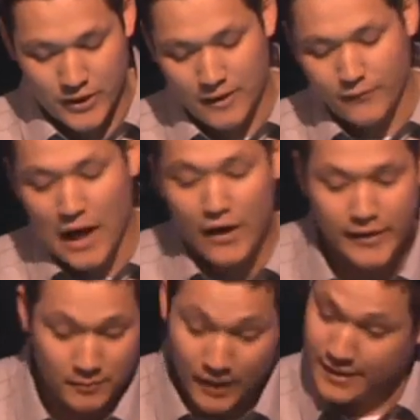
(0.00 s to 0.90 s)
crowd followed
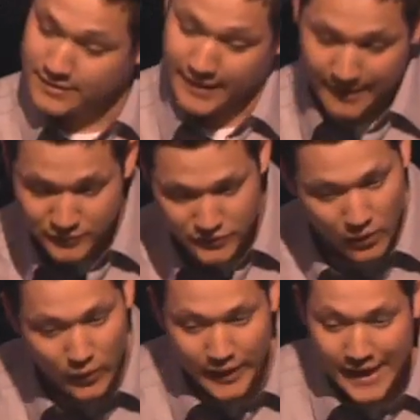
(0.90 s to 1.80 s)
him. Same
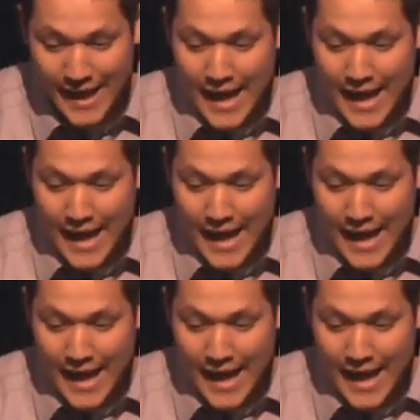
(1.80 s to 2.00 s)
story.